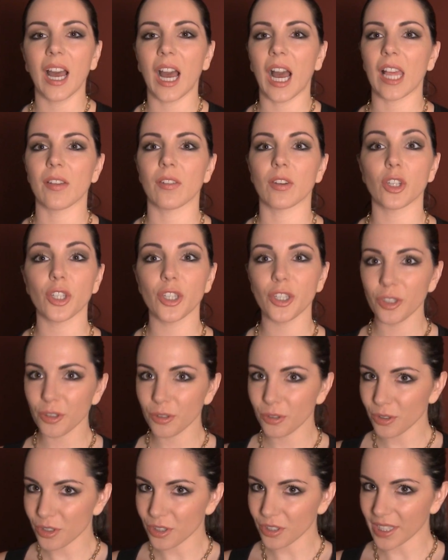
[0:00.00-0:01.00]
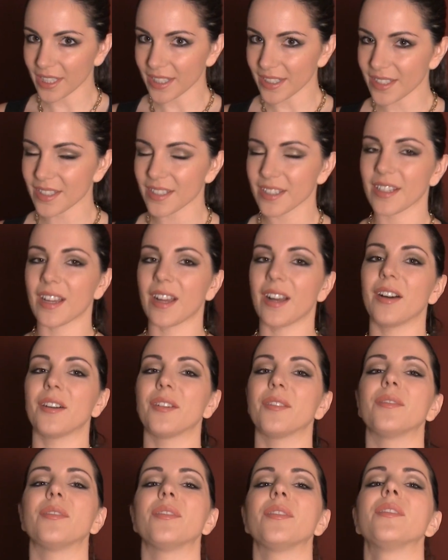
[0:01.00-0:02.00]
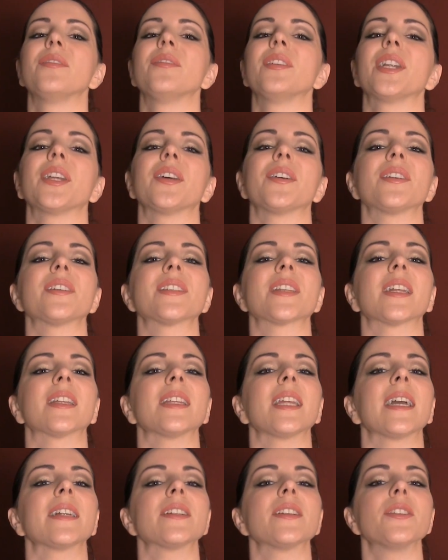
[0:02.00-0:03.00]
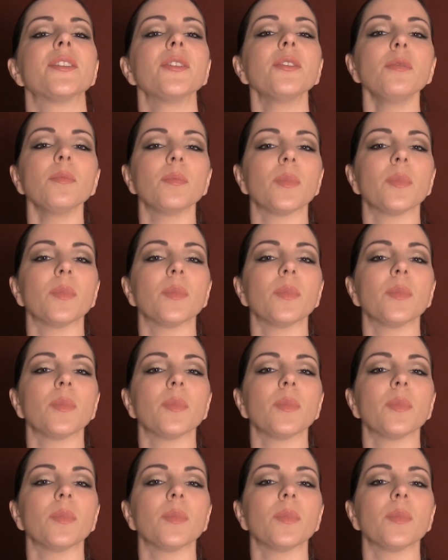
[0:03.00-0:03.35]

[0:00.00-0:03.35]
I have a huge list of videos that I'd like to do,